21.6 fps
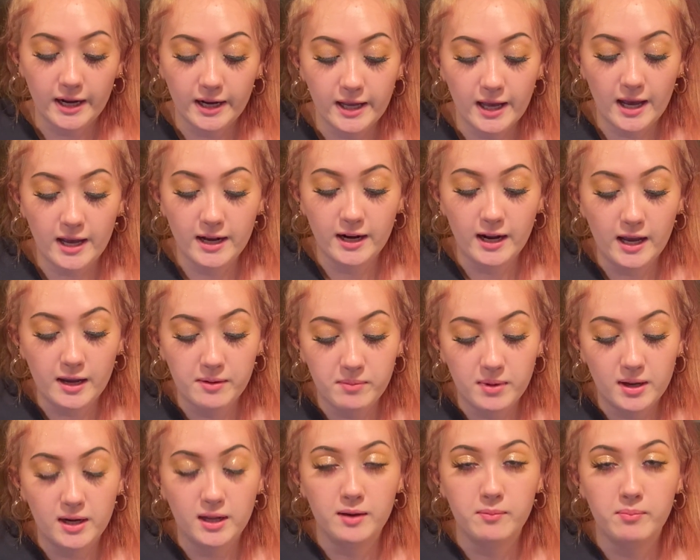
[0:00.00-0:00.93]
can't name
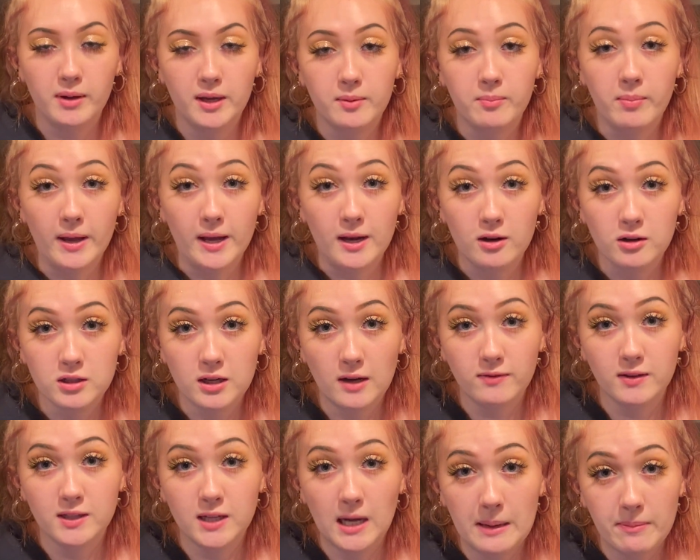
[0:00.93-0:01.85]
any big bakers off
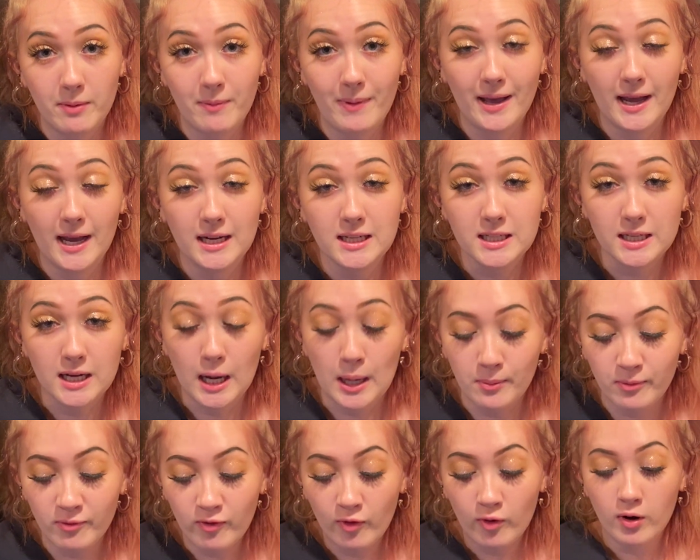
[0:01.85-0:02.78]
the top of my head to
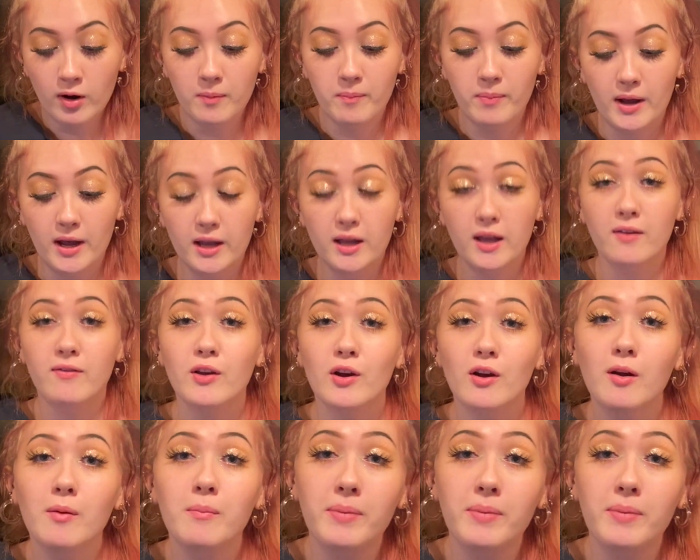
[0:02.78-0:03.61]
come for, but if you're a